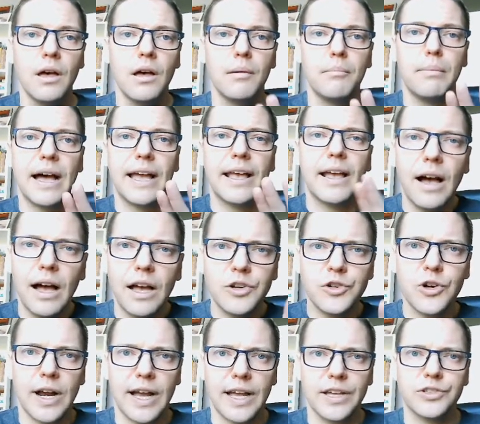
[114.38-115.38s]
By
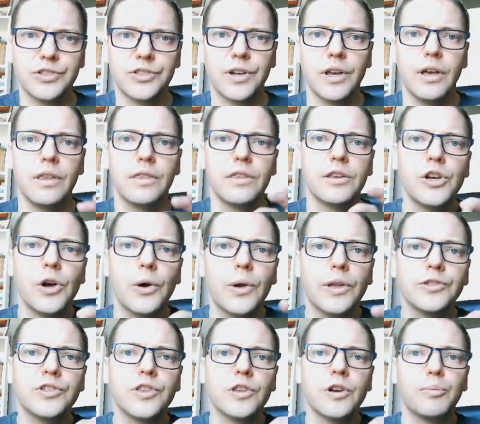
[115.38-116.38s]
contrast, the
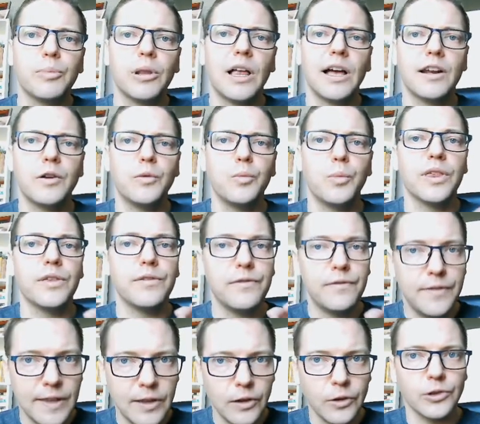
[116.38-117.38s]
tokens that are plotted with
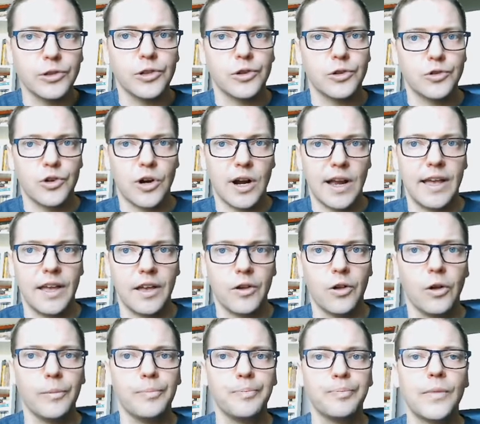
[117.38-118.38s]
filled triangle